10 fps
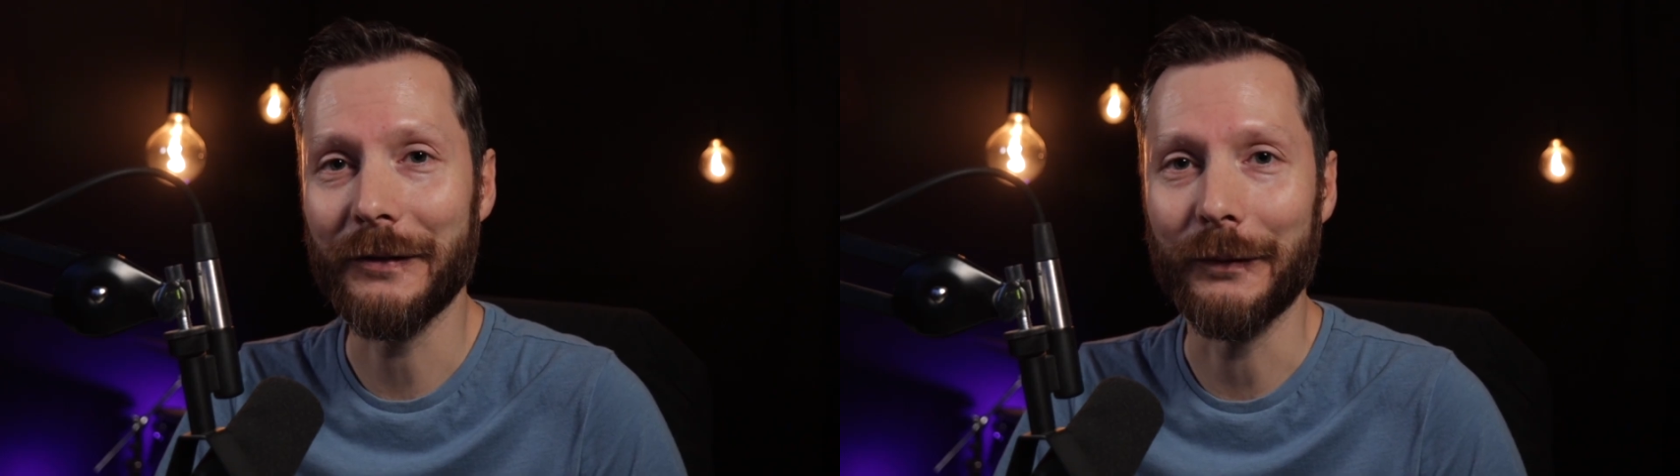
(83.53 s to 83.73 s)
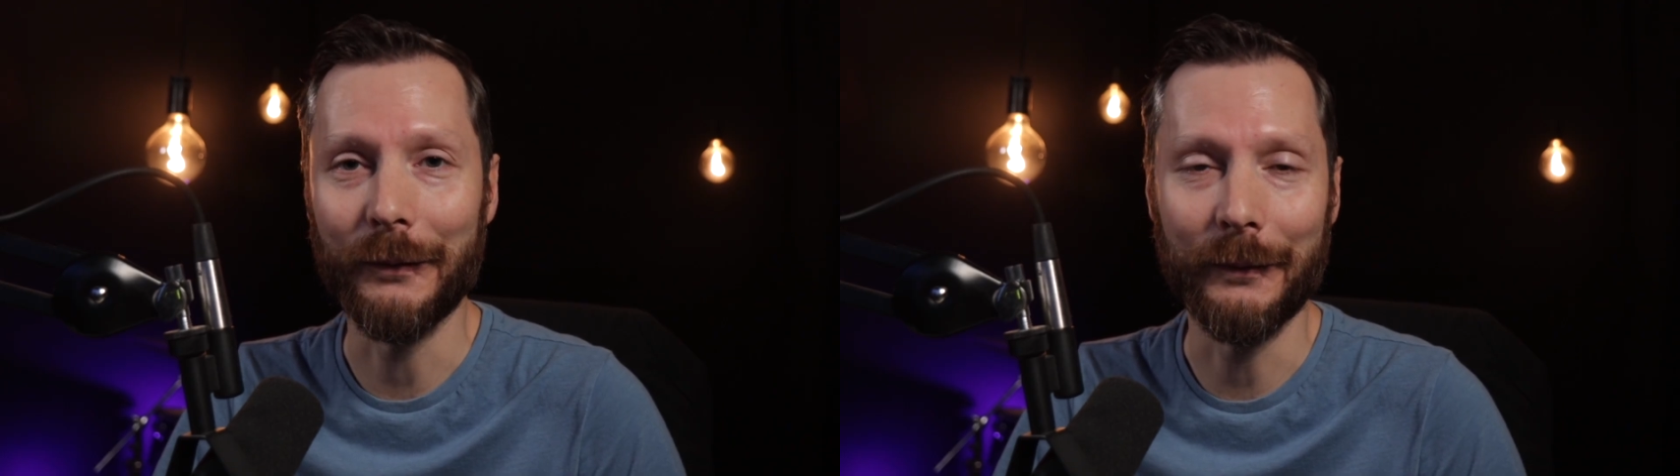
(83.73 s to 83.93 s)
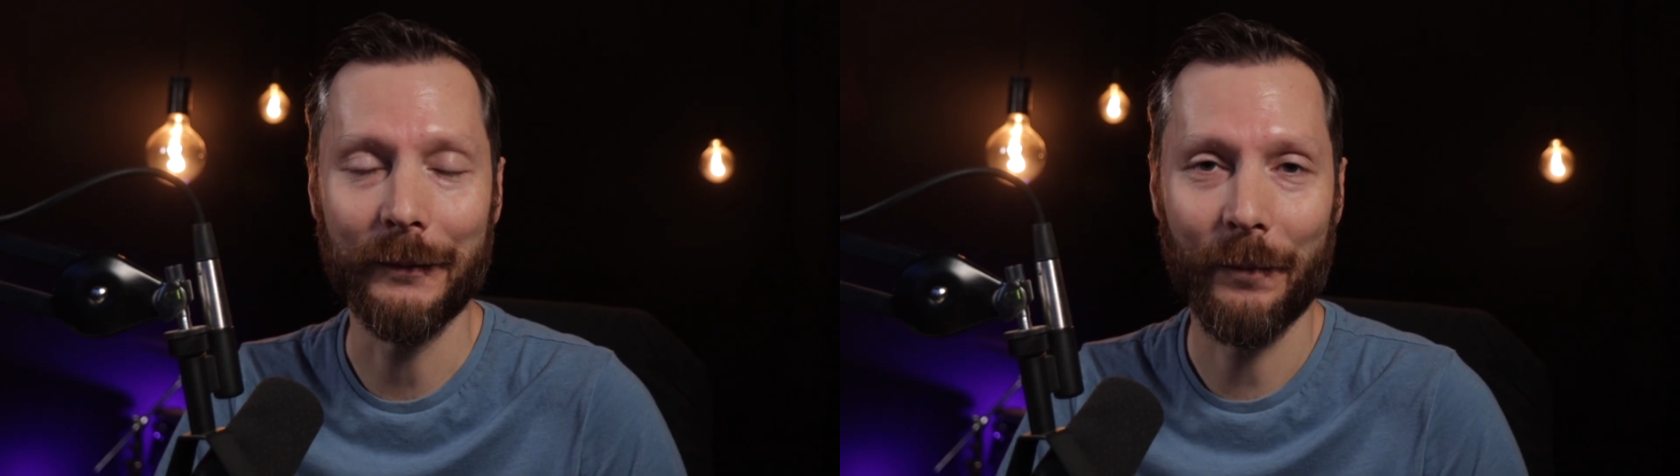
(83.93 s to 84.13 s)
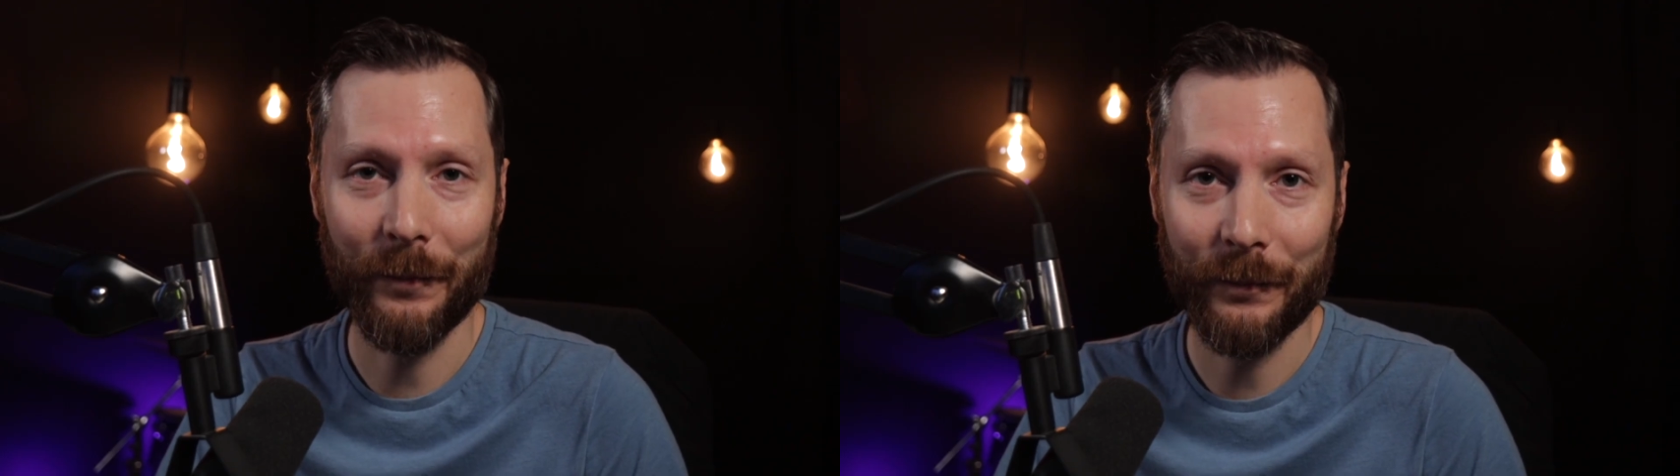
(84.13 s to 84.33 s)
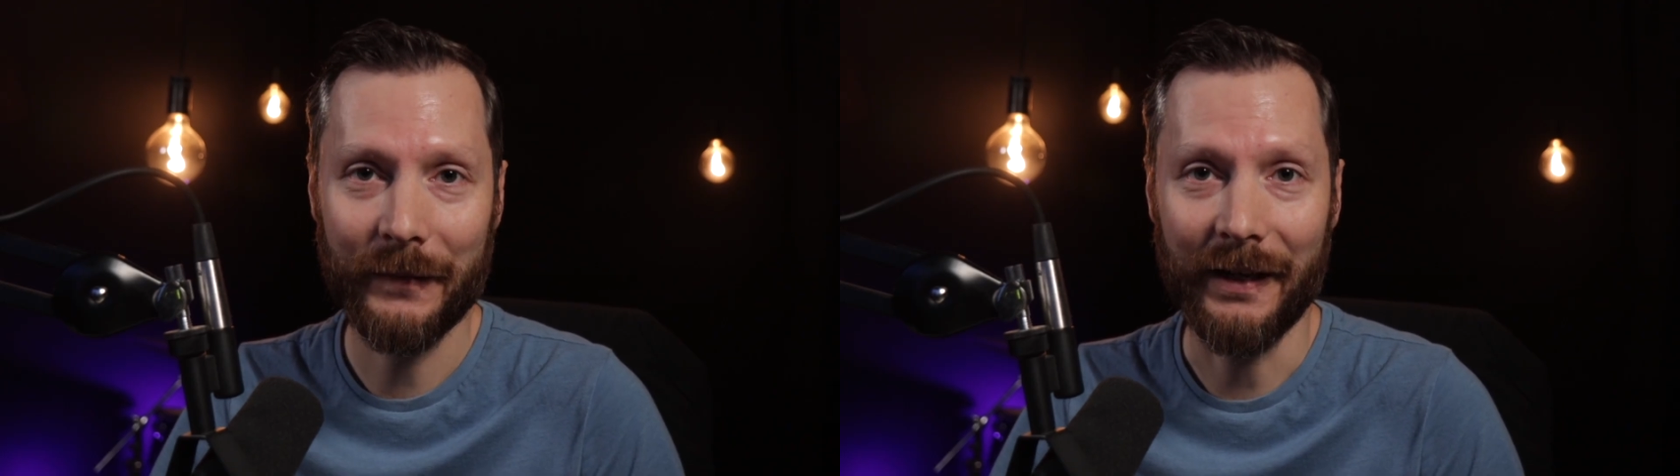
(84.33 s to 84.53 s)
So
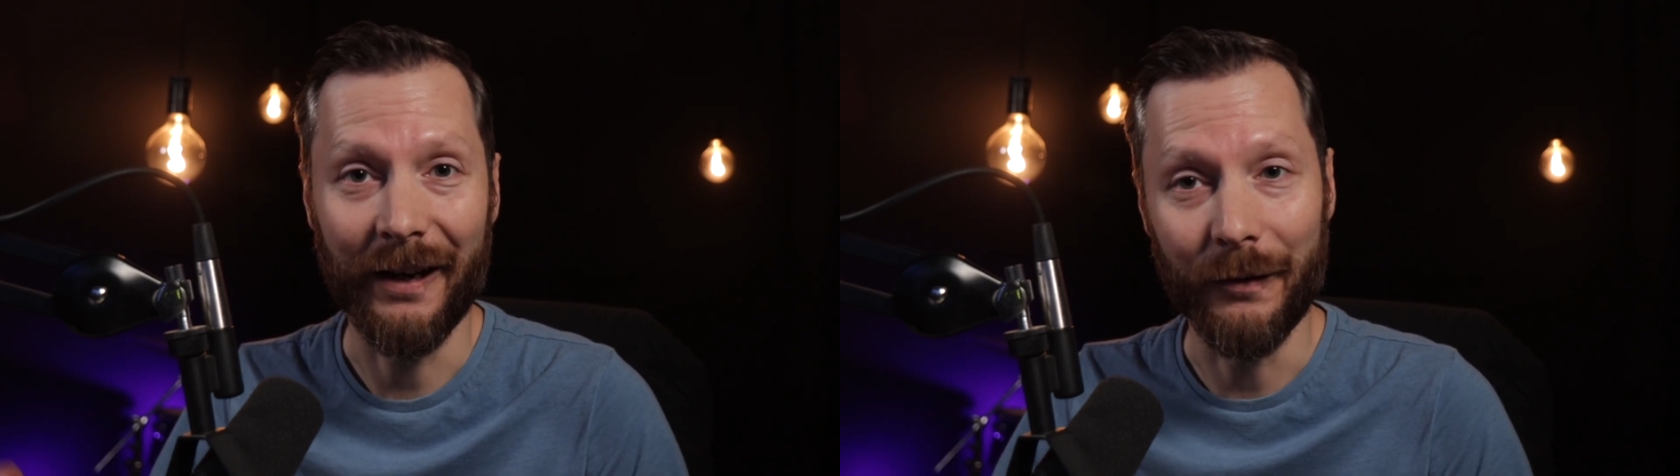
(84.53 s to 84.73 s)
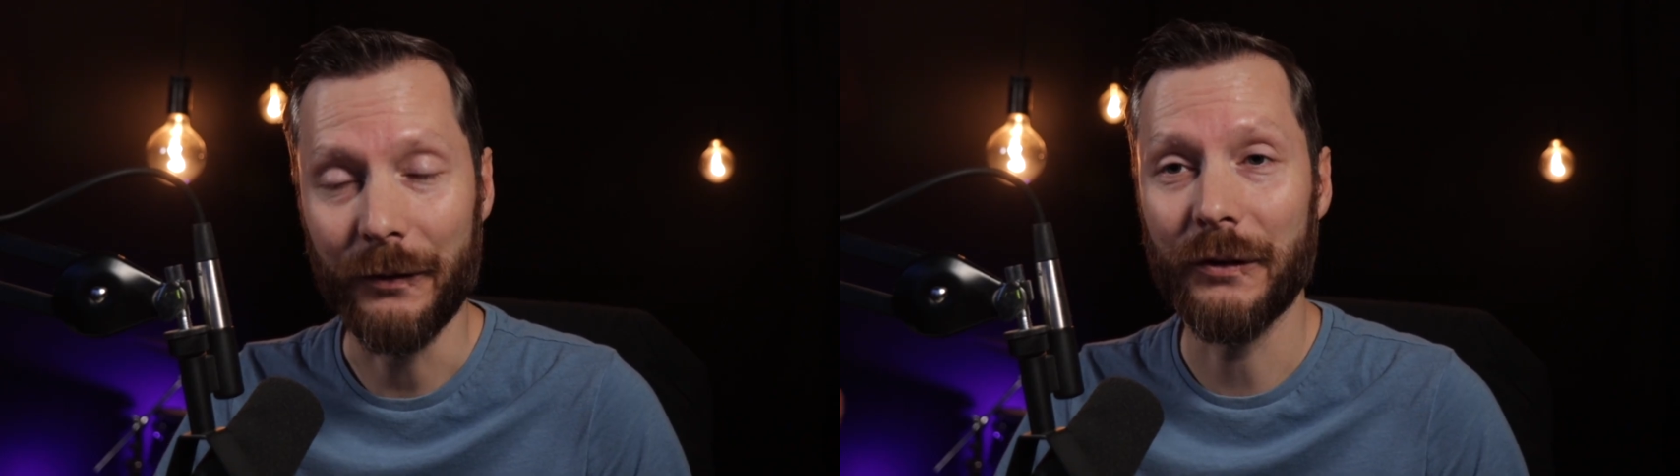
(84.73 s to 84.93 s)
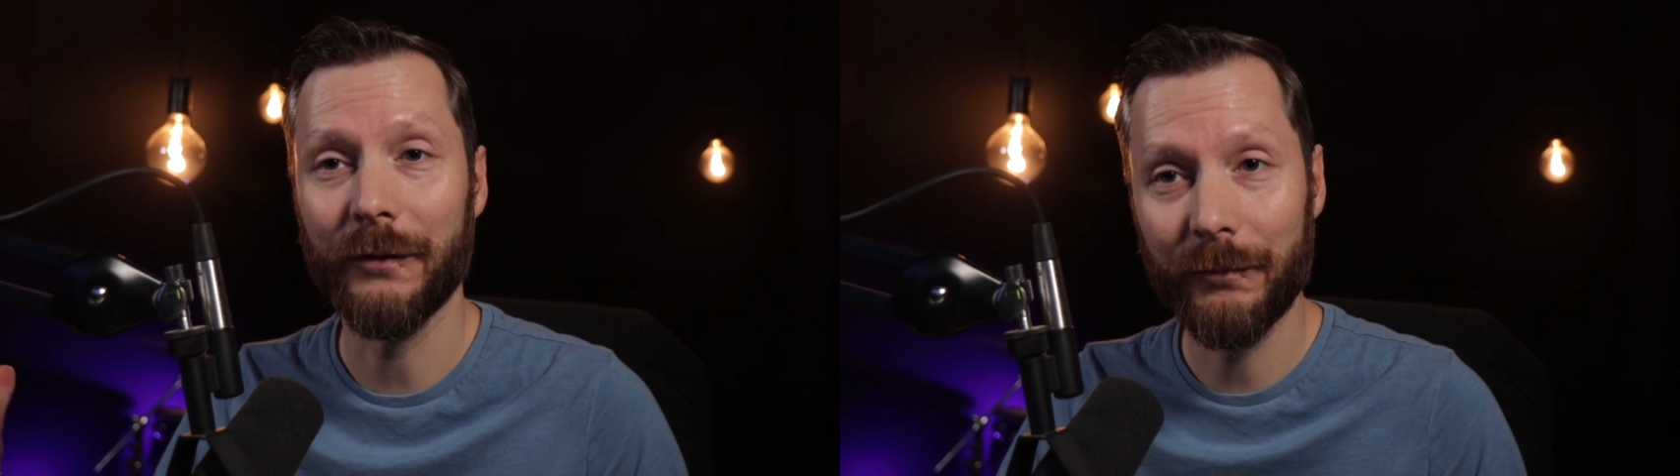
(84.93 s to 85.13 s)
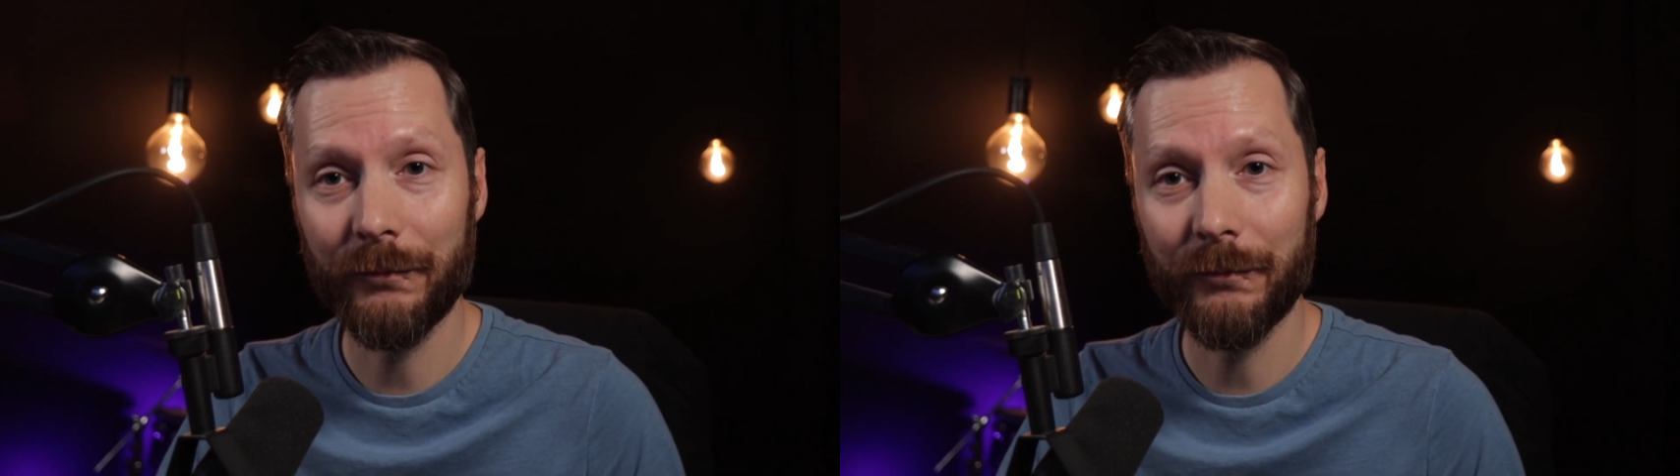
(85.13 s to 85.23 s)
I was